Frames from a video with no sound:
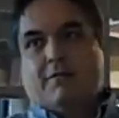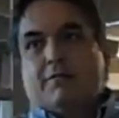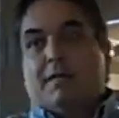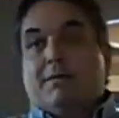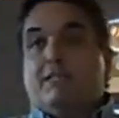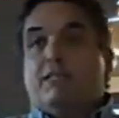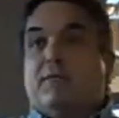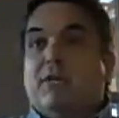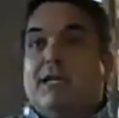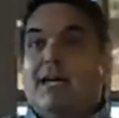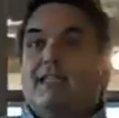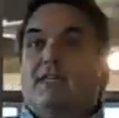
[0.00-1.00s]
Maybe someone
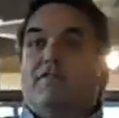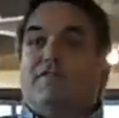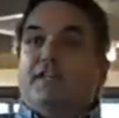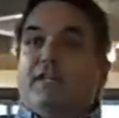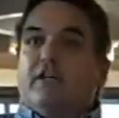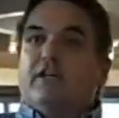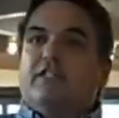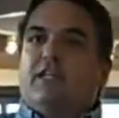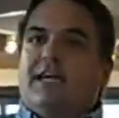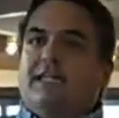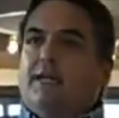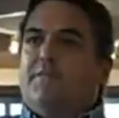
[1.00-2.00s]
had a fear,
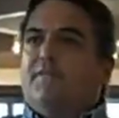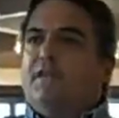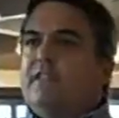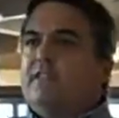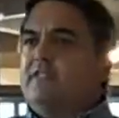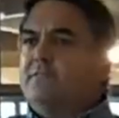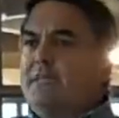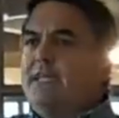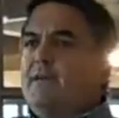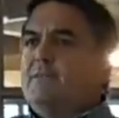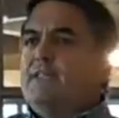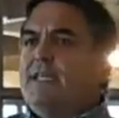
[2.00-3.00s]
signed up for this
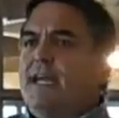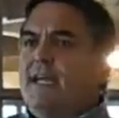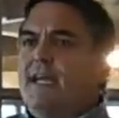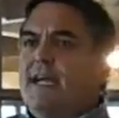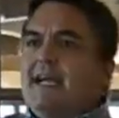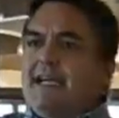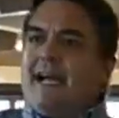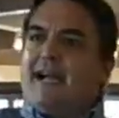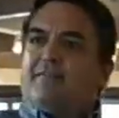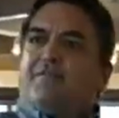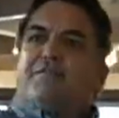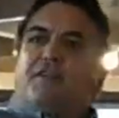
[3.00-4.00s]
meetup today, and had
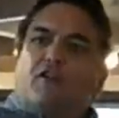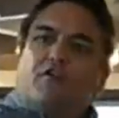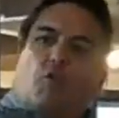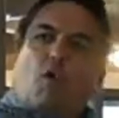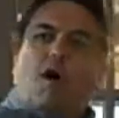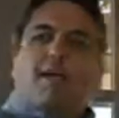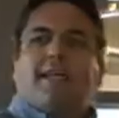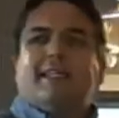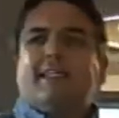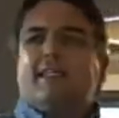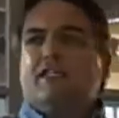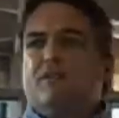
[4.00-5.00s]
a fear of walking
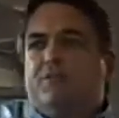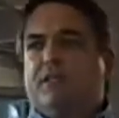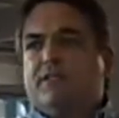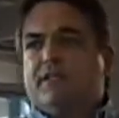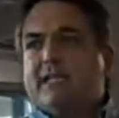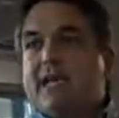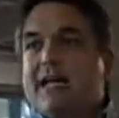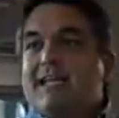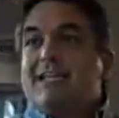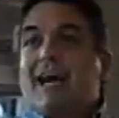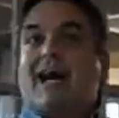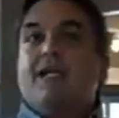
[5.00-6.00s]
into this building,
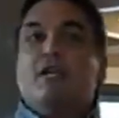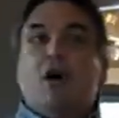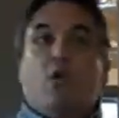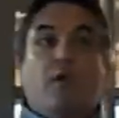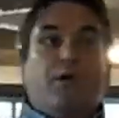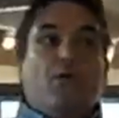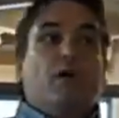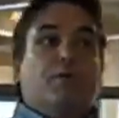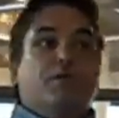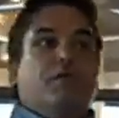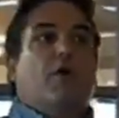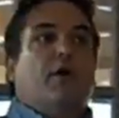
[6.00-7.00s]
not knowing what
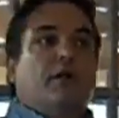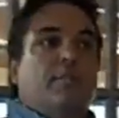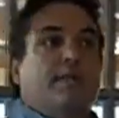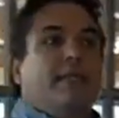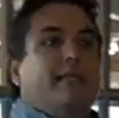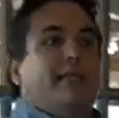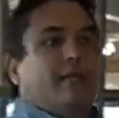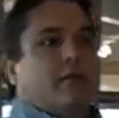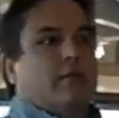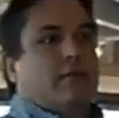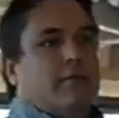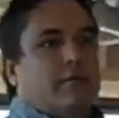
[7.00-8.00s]
was going to be here.
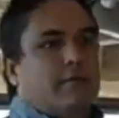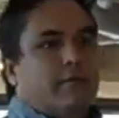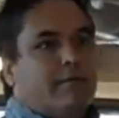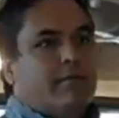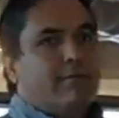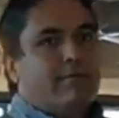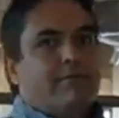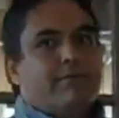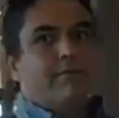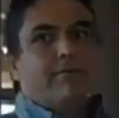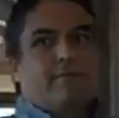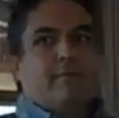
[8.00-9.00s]

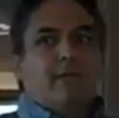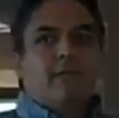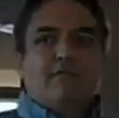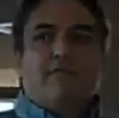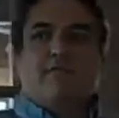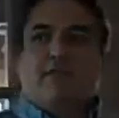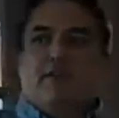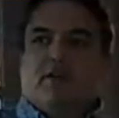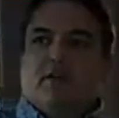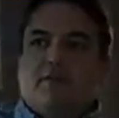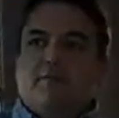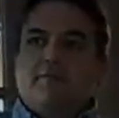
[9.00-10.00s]
That's a
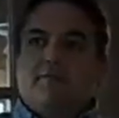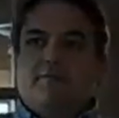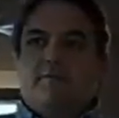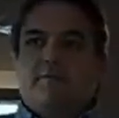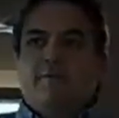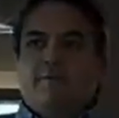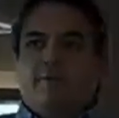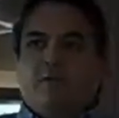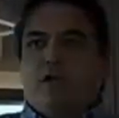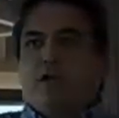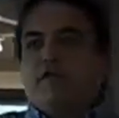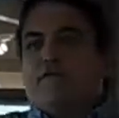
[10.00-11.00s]
fear.
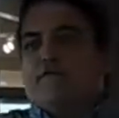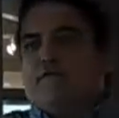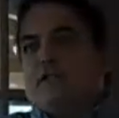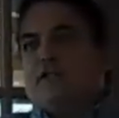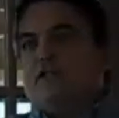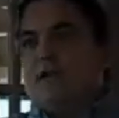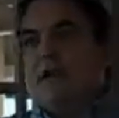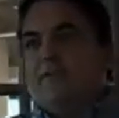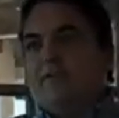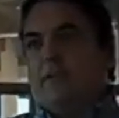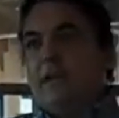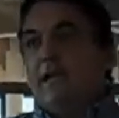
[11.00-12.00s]
What other fears are
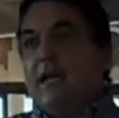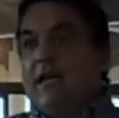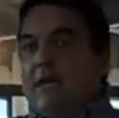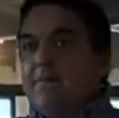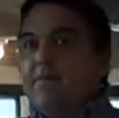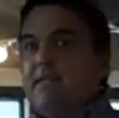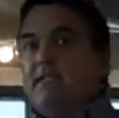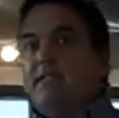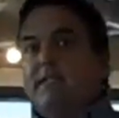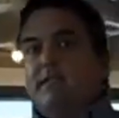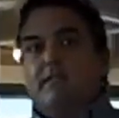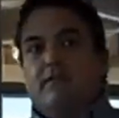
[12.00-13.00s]
out there? In
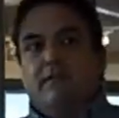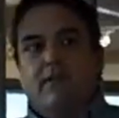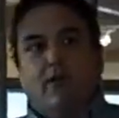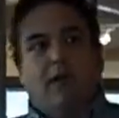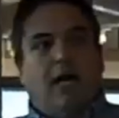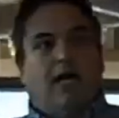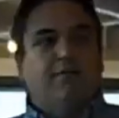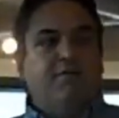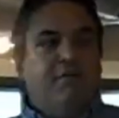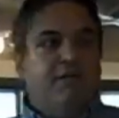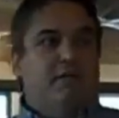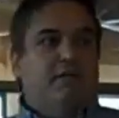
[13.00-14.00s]
business, there are a lot of
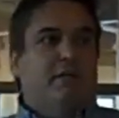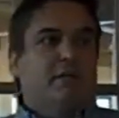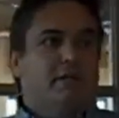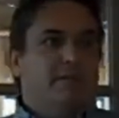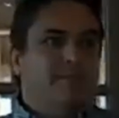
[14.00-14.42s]
fears.